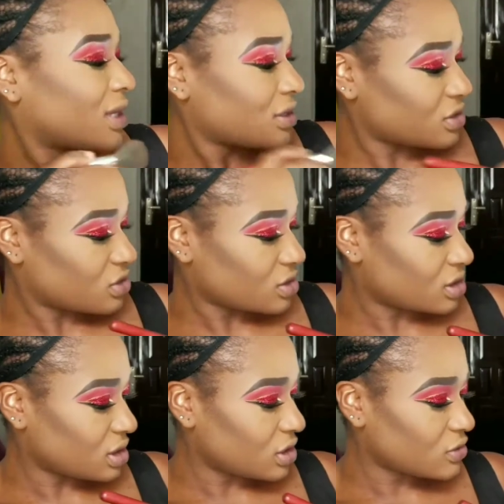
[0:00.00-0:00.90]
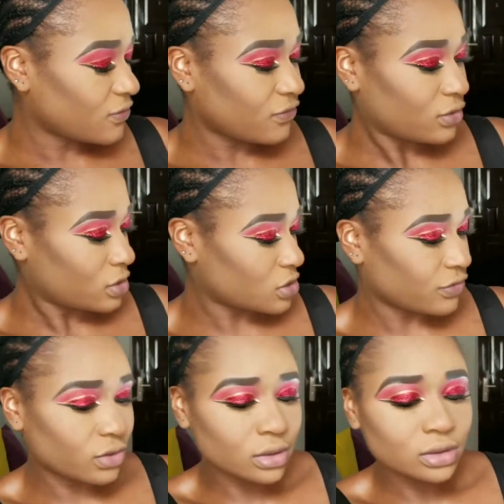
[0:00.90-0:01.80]
add just a little flush
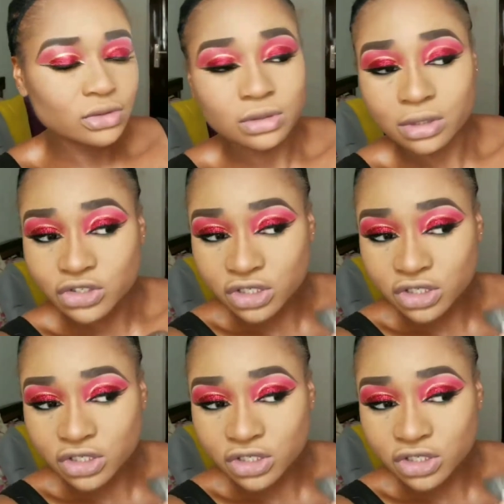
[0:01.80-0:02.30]
of color to our